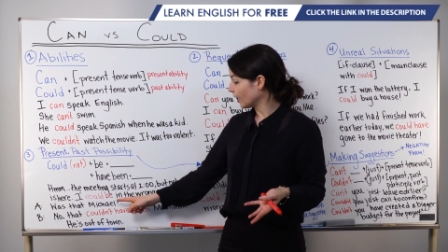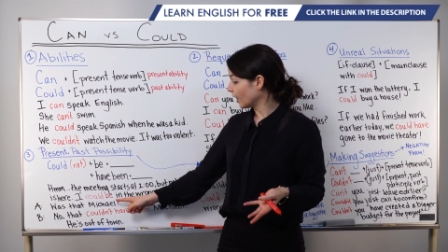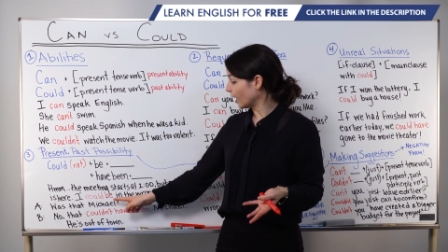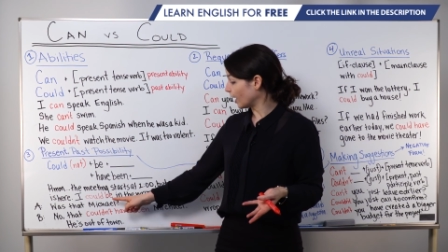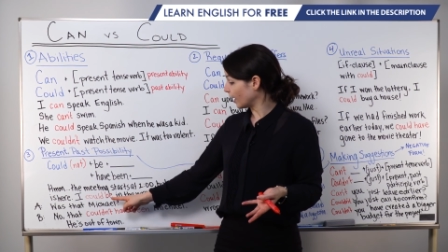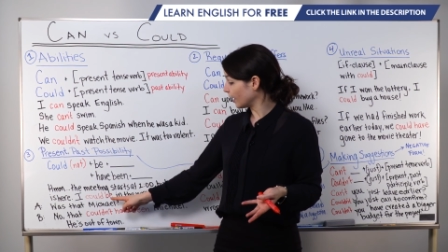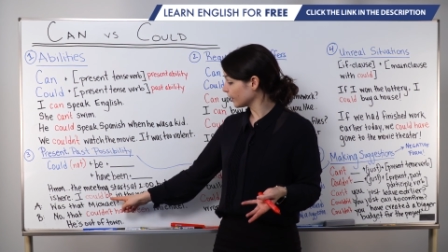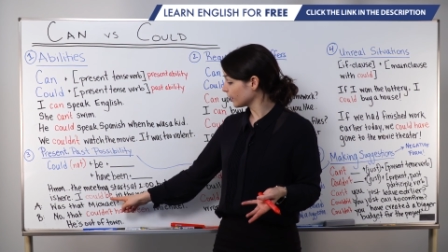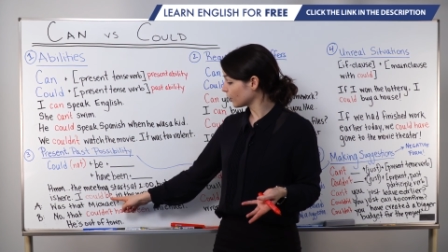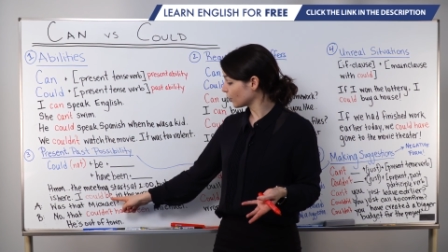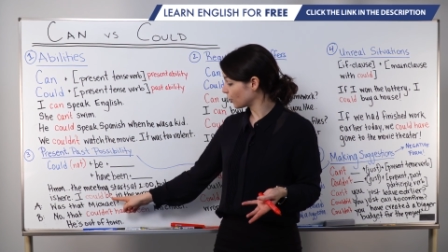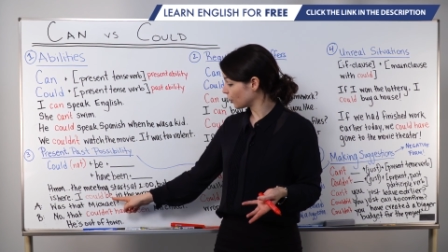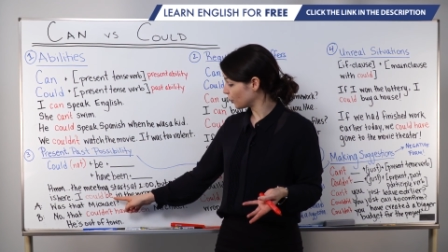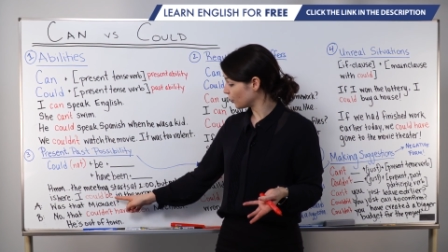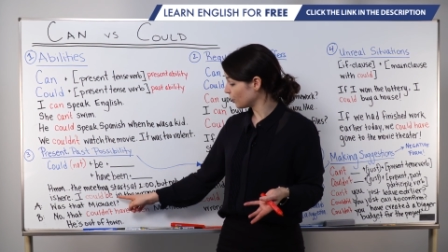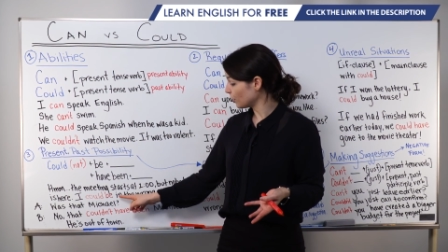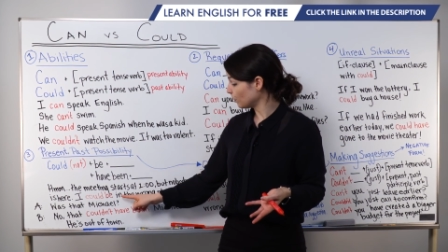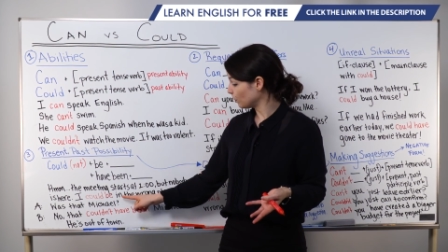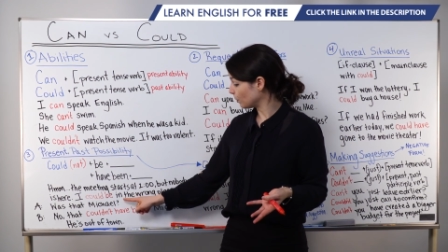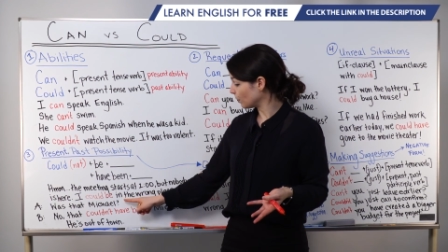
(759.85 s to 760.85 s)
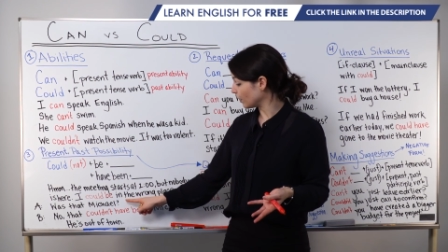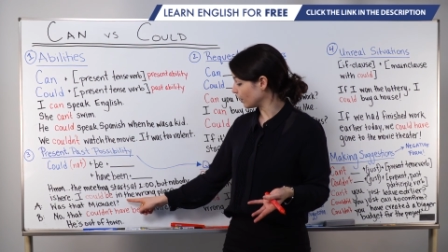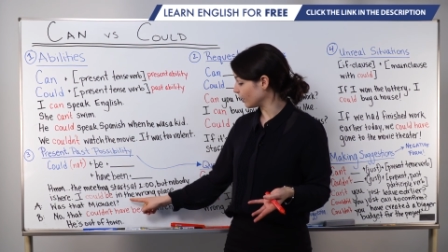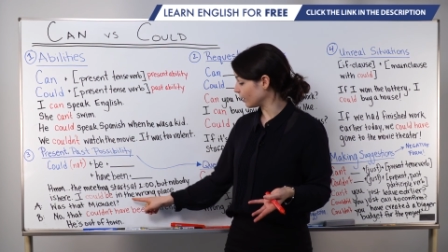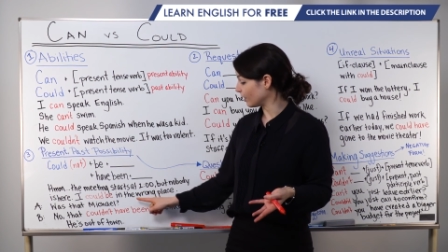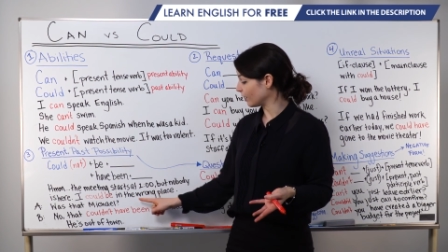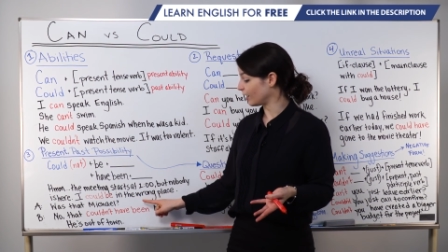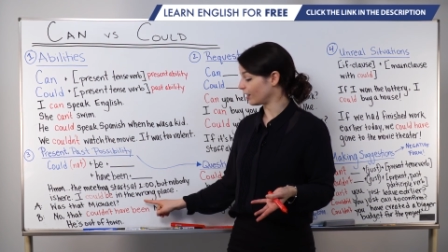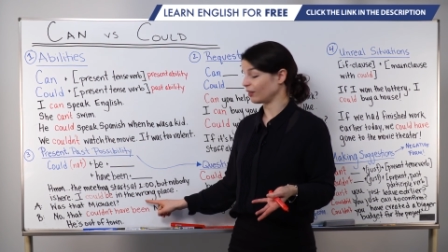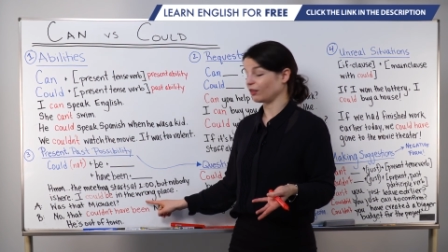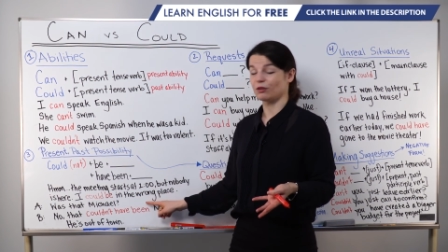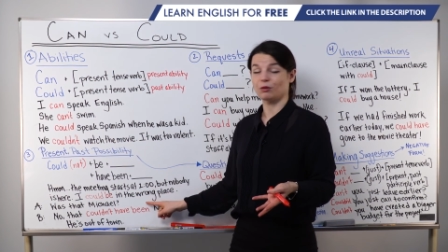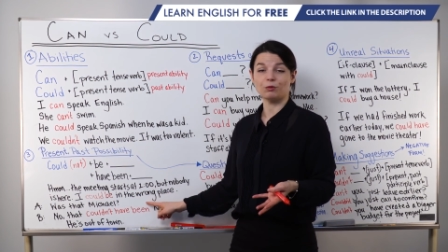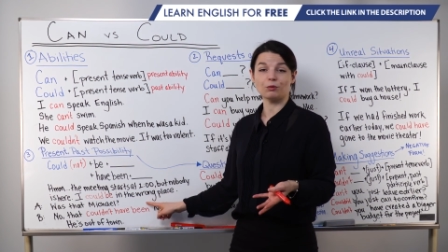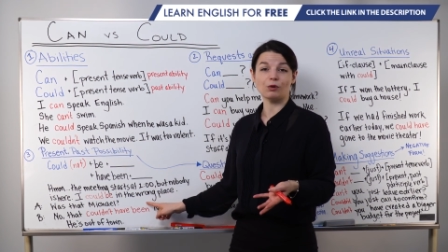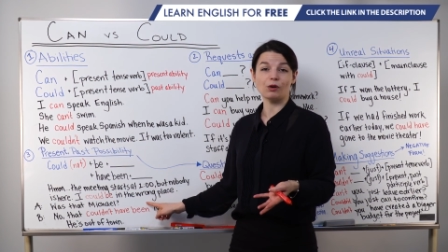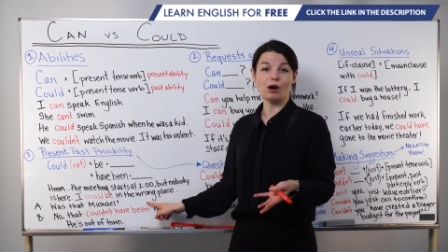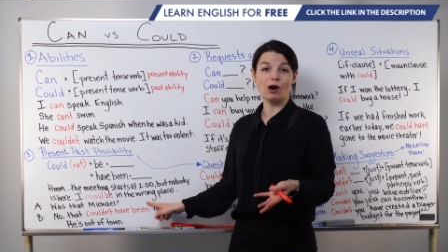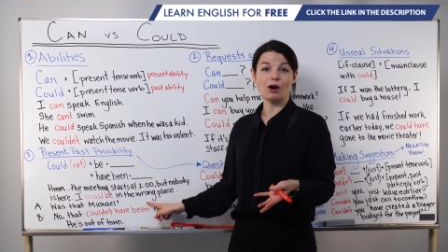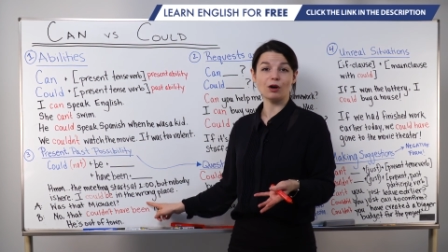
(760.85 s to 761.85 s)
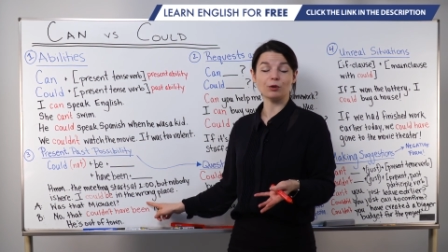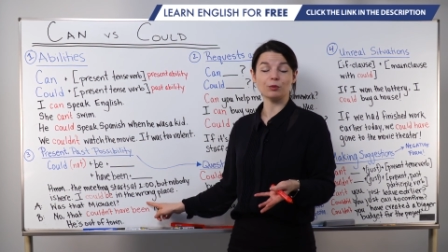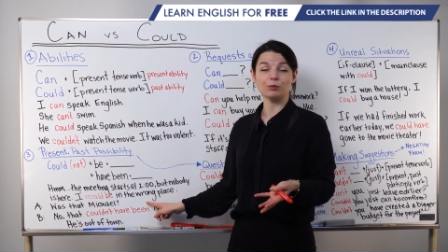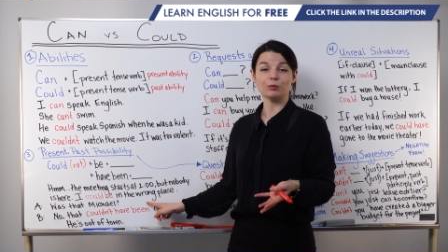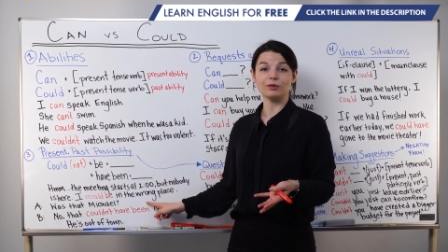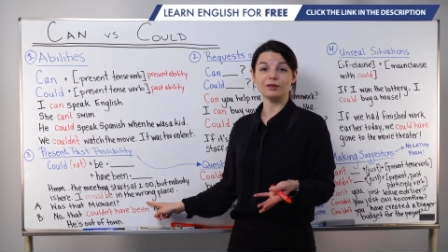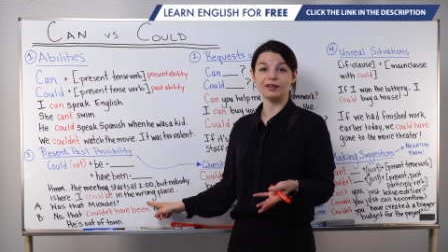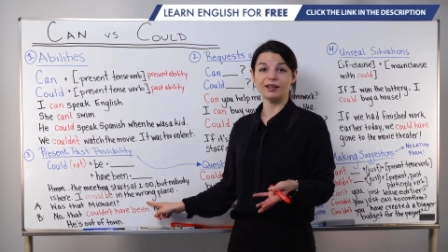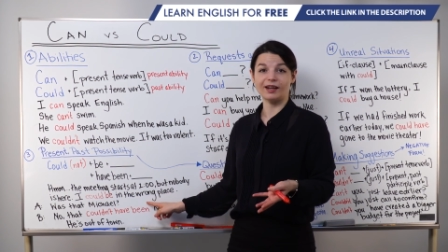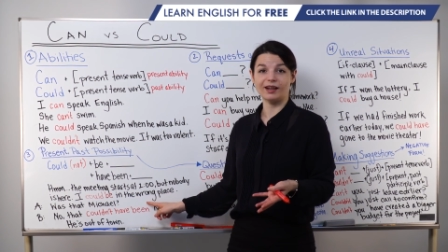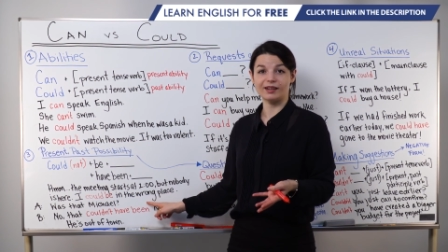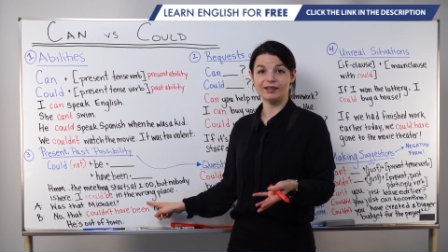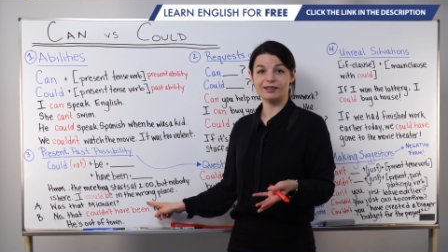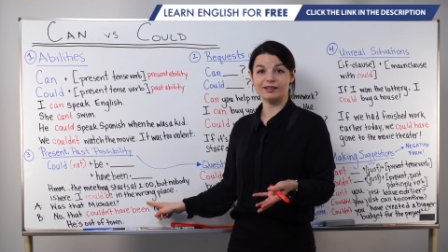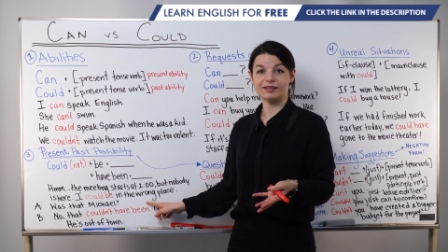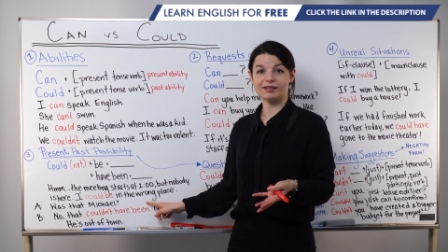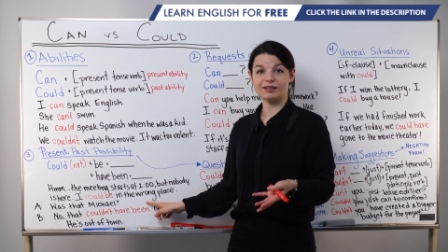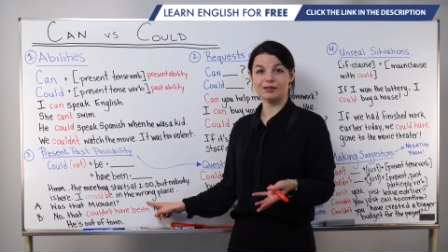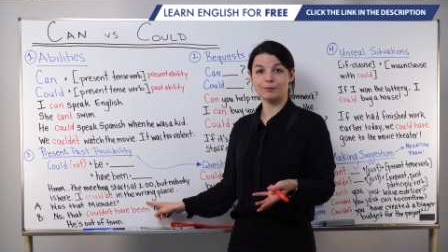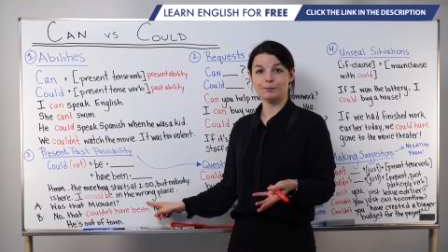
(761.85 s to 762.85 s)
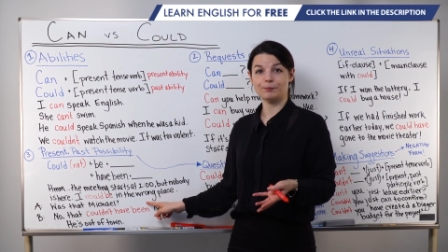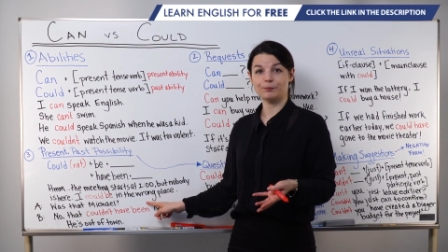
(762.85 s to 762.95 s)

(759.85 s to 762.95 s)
I could be in the wrong place.